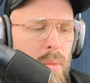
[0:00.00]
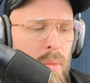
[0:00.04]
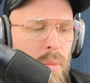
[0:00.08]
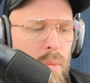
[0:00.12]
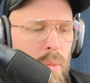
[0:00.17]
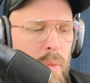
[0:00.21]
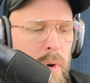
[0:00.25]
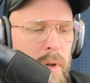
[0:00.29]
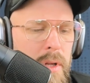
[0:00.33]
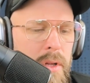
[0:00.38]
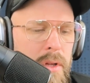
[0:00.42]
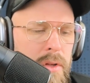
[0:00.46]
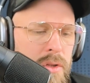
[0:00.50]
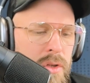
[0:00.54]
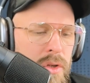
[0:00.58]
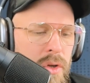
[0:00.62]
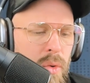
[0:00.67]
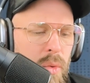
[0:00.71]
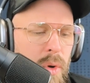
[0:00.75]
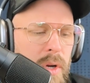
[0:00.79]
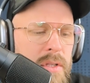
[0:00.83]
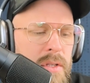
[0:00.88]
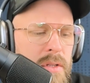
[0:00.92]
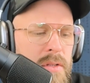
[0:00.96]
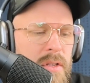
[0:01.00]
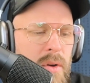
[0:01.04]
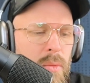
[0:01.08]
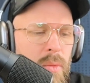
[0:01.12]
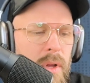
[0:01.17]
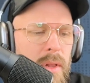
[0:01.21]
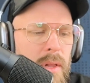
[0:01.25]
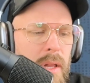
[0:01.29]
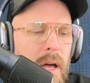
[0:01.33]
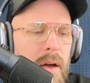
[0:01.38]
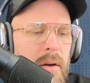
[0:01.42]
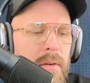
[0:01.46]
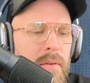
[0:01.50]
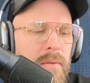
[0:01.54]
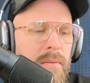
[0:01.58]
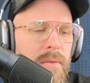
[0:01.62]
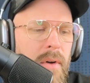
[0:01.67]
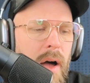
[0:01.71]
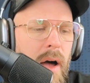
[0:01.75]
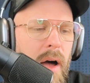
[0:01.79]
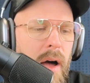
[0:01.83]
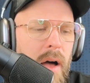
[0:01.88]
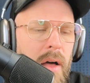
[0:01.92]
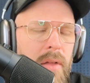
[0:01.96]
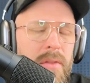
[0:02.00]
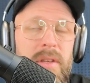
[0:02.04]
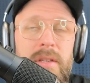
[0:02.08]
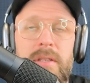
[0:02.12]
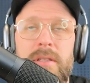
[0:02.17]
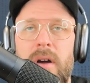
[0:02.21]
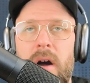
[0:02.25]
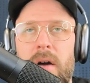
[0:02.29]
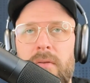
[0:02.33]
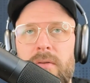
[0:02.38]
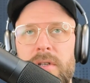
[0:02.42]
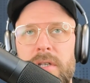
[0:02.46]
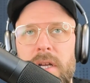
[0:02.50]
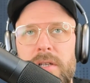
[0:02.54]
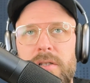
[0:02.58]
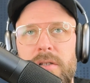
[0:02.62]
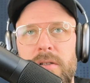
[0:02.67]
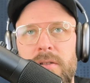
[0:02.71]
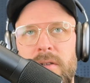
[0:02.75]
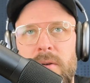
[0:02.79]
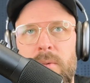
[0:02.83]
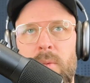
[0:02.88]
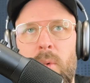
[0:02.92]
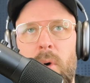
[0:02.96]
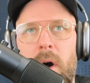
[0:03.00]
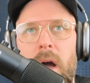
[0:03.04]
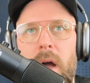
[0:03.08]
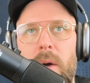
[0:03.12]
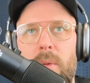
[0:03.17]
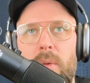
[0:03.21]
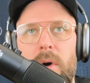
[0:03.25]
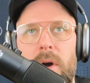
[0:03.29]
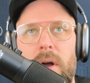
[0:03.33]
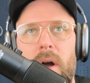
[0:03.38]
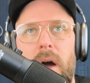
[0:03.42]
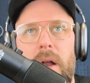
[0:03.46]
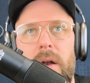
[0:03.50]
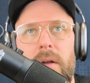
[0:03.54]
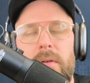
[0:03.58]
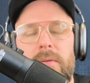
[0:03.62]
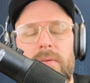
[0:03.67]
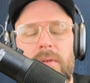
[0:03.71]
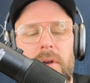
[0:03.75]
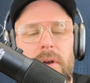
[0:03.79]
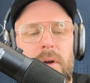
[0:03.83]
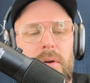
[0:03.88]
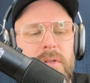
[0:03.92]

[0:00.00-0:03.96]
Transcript: really the two reasons that we love these conversations and why we're kind of,